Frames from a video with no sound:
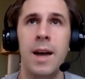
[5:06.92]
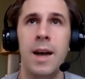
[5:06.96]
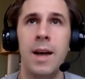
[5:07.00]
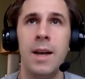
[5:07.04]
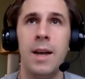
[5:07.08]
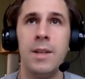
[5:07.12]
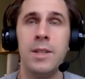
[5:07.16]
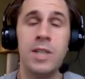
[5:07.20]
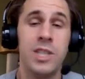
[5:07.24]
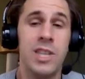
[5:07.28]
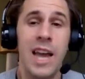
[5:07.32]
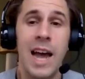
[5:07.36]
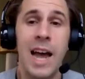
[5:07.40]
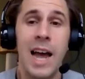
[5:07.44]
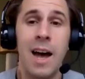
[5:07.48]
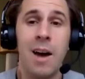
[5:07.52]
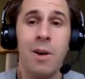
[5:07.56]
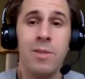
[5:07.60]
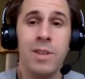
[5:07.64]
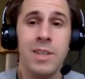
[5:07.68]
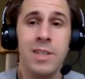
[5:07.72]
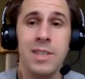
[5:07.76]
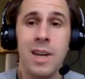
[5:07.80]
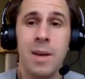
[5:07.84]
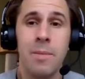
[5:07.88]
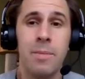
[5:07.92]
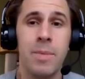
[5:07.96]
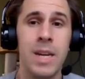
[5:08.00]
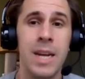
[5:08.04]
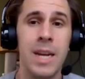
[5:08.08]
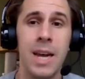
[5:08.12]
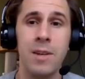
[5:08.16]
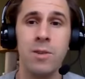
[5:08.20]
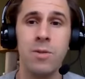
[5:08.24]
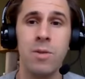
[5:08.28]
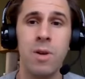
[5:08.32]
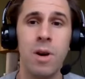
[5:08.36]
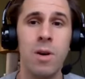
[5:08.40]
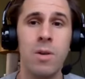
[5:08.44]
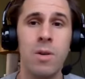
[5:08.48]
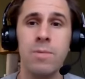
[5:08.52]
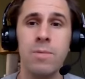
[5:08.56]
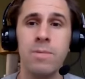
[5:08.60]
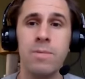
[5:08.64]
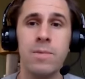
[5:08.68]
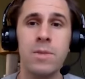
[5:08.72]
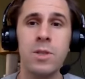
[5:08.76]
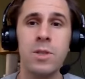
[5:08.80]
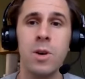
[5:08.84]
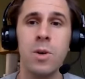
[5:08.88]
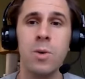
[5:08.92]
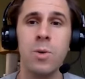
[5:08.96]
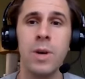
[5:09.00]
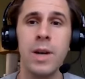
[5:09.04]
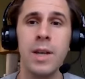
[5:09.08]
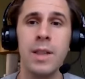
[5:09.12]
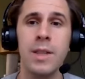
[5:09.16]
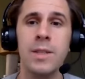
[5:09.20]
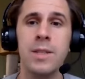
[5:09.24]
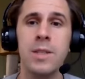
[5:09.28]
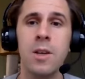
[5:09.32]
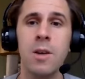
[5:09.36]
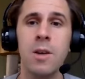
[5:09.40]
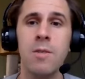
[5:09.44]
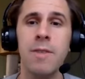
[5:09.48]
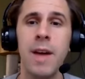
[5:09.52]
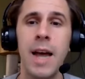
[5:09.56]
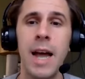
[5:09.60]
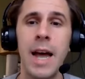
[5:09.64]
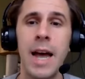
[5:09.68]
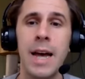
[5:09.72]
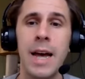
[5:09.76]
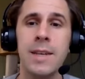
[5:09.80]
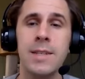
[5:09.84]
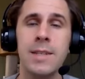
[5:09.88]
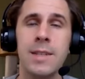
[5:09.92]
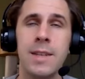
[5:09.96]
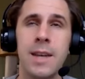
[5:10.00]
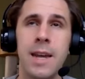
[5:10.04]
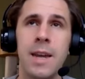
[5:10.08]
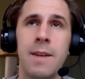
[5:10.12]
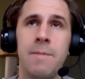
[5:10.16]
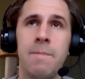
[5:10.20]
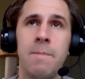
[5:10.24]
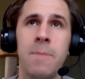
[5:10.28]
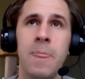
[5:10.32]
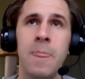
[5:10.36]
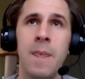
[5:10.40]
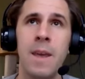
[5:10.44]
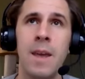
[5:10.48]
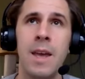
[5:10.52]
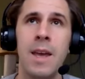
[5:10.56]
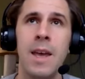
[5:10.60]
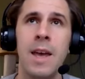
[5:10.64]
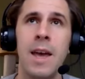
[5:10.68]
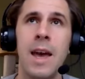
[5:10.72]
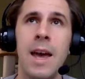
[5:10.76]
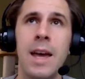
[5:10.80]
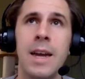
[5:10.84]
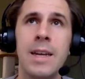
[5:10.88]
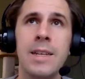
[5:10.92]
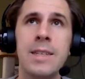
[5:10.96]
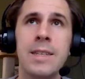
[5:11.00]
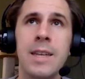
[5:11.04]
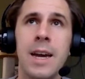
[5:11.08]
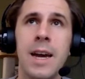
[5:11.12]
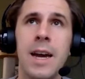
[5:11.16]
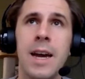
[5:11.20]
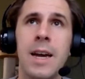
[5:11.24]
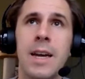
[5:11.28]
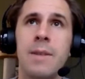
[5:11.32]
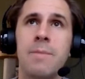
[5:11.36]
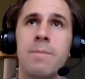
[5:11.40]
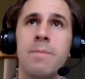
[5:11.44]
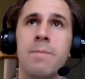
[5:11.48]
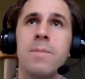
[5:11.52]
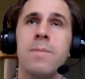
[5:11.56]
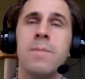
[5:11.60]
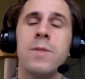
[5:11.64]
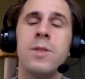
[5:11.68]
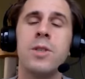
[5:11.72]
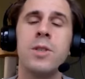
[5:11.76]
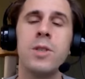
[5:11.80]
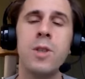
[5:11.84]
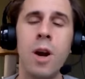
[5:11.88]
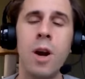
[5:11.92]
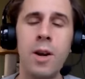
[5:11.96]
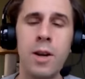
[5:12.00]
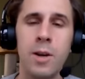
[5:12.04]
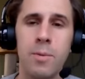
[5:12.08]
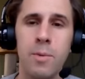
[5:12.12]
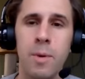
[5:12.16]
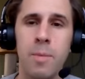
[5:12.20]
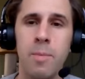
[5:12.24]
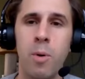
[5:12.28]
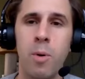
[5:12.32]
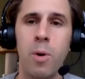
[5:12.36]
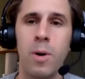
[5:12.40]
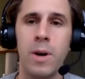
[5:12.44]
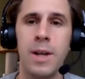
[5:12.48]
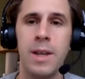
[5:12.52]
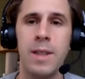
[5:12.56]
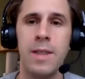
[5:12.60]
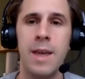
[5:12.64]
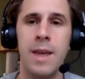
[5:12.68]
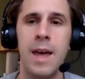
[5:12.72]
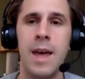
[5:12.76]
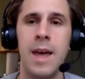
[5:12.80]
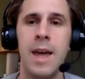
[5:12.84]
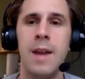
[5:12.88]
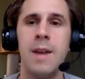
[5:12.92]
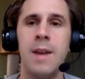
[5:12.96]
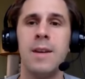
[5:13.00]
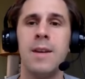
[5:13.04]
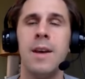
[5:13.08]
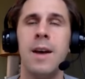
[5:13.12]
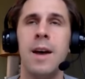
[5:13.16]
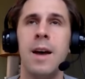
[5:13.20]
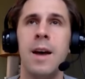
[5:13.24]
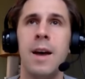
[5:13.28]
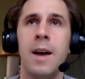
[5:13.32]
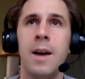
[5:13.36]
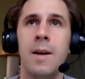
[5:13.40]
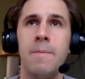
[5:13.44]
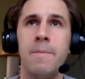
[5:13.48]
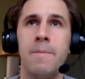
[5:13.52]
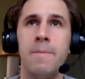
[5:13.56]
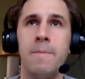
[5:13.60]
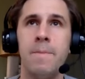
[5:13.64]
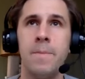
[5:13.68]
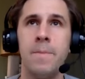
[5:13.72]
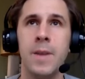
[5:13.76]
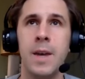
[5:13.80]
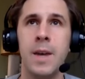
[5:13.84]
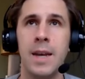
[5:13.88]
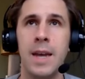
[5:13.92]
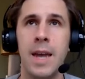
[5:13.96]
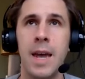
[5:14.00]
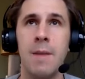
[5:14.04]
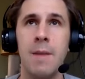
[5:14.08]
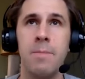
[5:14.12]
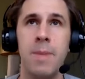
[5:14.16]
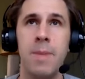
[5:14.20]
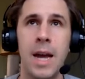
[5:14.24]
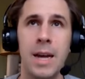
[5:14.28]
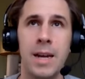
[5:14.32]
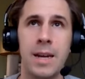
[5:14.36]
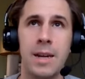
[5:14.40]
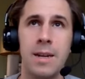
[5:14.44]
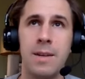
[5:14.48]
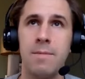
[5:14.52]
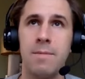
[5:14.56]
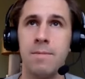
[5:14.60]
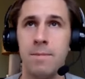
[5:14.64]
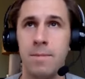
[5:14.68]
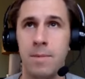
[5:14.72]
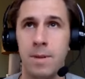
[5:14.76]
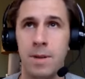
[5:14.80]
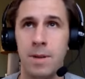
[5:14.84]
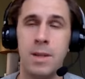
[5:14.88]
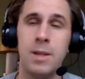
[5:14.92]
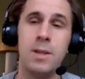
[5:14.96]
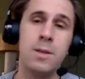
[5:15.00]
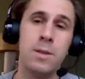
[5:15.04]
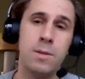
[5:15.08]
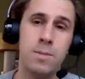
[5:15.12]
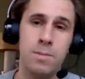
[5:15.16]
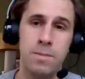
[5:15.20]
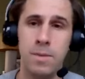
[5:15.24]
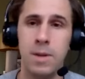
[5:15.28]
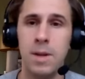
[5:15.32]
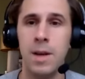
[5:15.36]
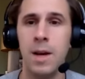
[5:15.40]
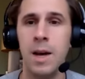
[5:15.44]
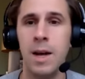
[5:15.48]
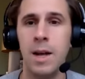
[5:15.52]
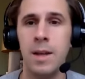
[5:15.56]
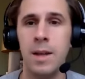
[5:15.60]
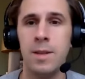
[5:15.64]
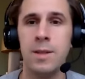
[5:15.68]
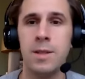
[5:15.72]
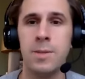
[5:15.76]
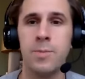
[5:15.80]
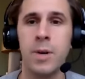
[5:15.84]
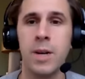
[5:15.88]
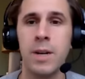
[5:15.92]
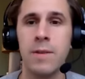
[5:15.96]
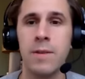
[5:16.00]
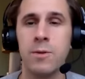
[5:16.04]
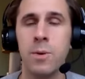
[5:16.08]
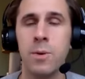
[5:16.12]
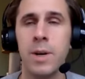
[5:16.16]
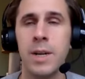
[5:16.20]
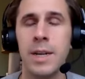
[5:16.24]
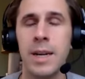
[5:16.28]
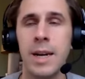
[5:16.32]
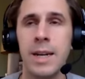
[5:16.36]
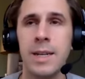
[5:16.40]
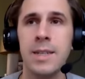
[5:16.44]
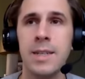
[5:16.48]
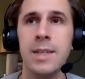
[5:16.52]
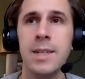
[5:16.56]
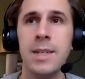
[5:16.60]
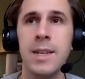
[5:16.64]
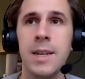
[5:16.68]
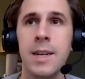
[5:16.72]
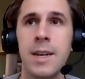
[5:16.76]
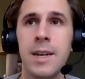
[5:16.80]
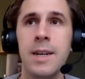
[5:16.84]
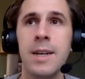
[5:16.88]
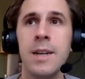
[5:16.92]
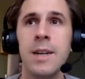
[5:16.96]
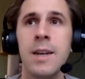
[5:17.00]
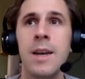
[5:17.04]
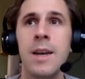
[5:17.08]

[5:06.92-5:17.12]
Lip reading: just how this company had grown so quickly, so fast. And as I started reporting then, again, back in the spring of 2019,